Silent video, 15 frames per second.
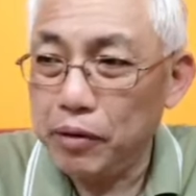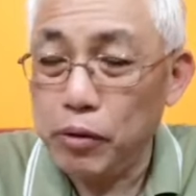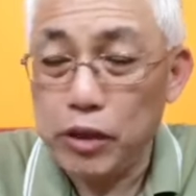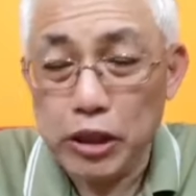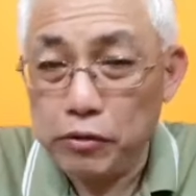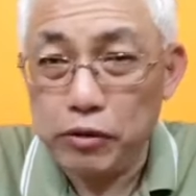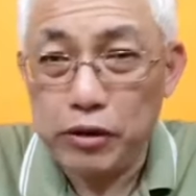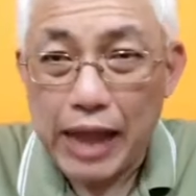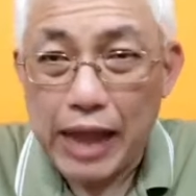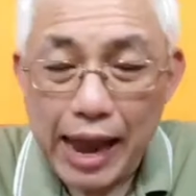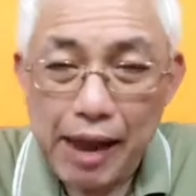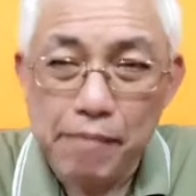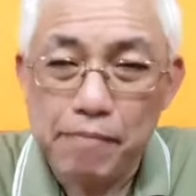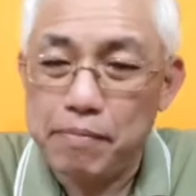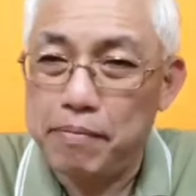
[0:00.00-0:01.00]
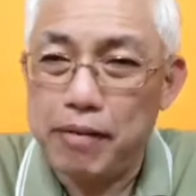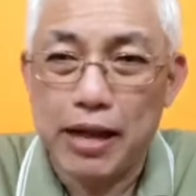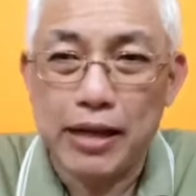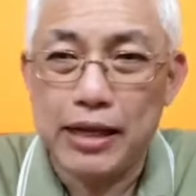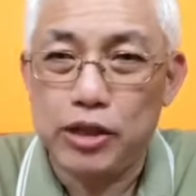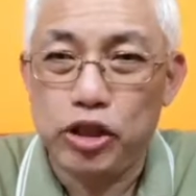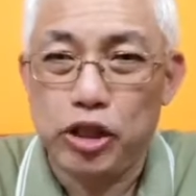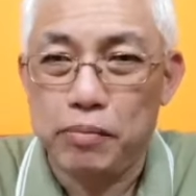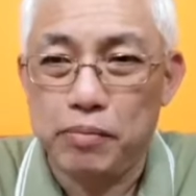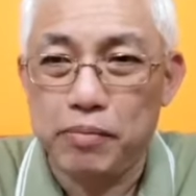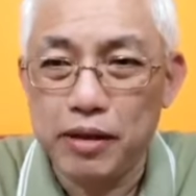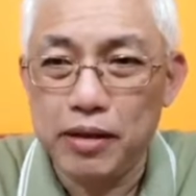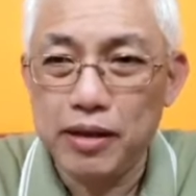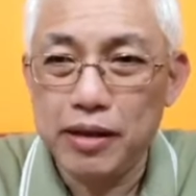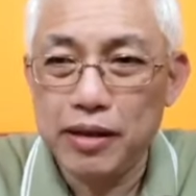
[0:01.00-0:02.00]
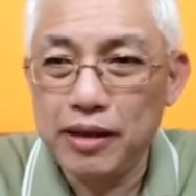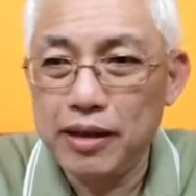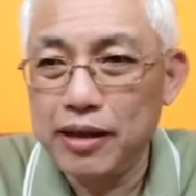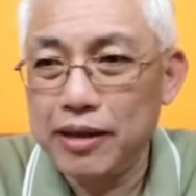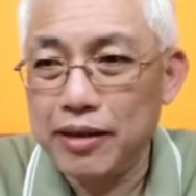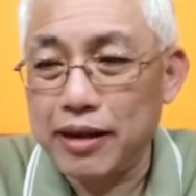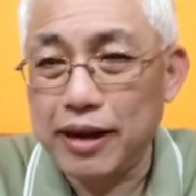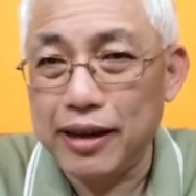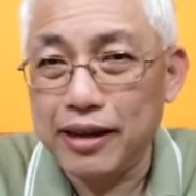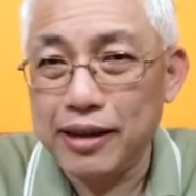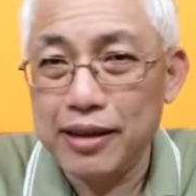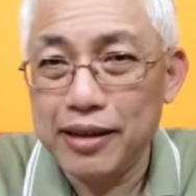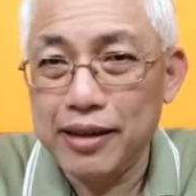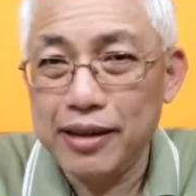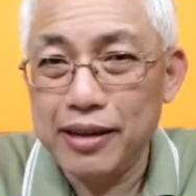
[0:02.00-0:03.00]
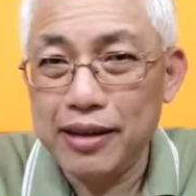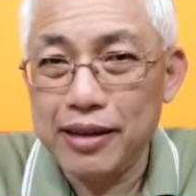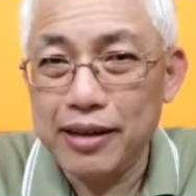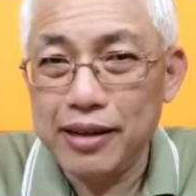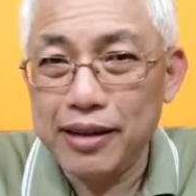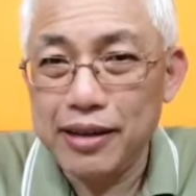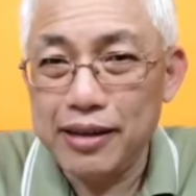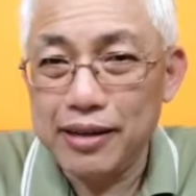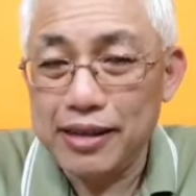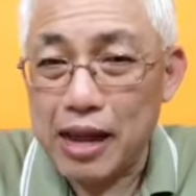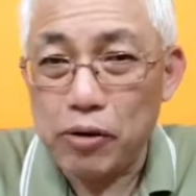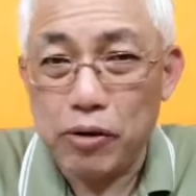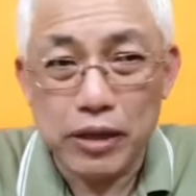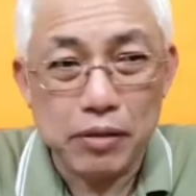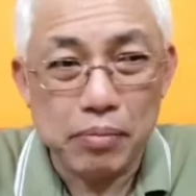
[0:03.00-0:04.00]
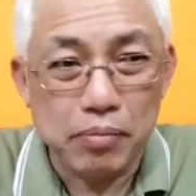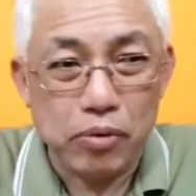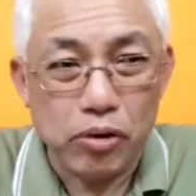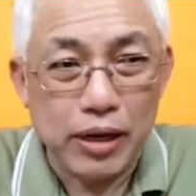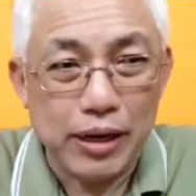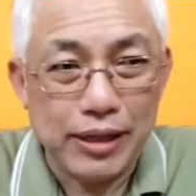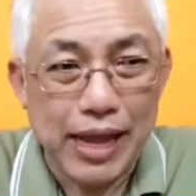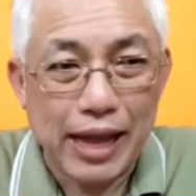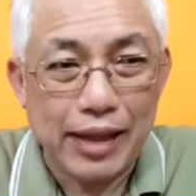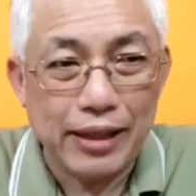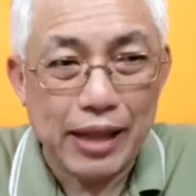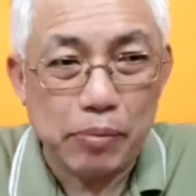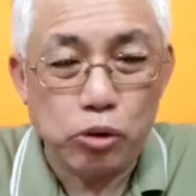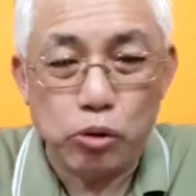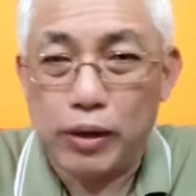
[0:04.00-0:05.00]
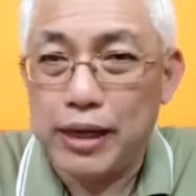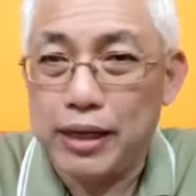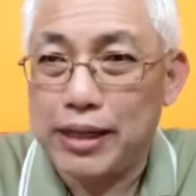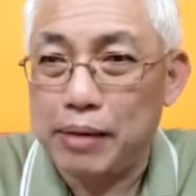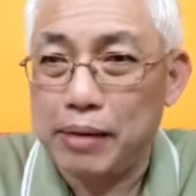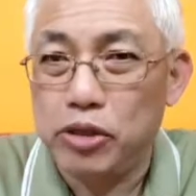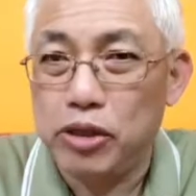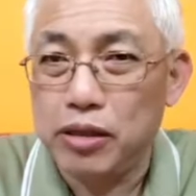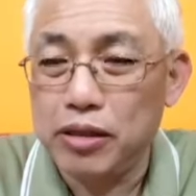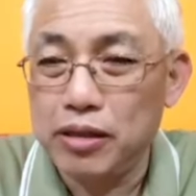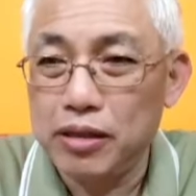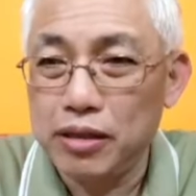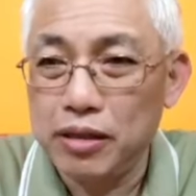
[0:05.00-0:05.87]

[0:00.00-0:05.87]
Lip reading: Which is damn bloody cheap, right? Now it's more than 10 times, 20 times.